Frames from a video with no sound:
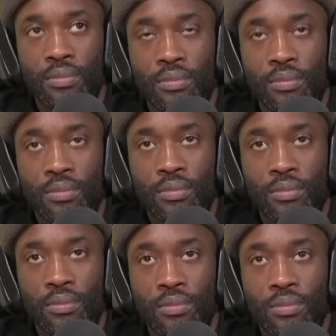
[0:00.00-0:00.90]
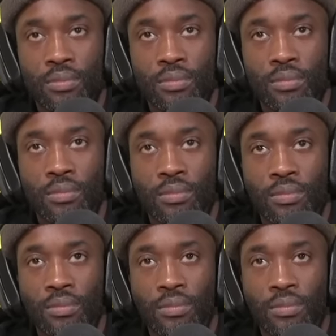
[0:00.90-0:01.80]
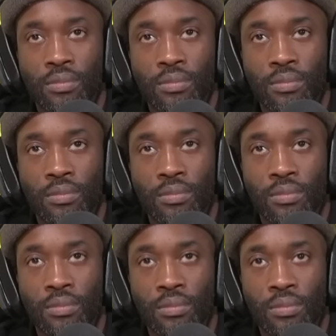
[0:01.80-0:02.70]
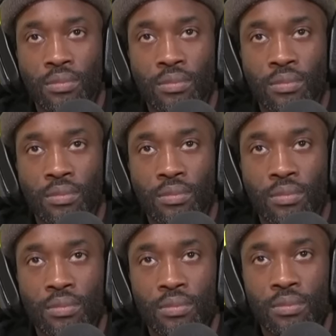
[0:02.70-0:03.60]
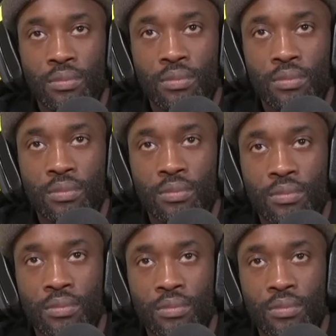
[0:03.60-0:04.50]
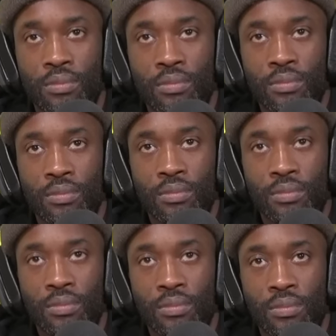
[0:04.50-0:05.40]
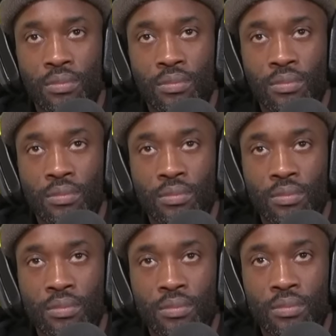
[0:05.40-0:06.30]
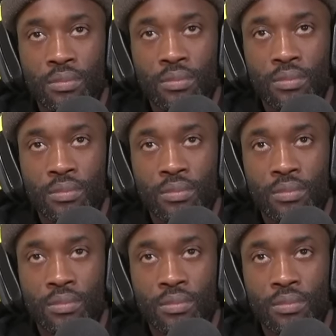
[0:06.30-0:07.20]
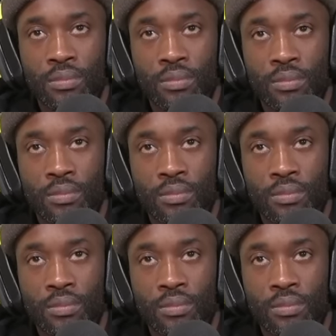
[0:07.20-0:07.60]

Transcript: This person isn't speaking.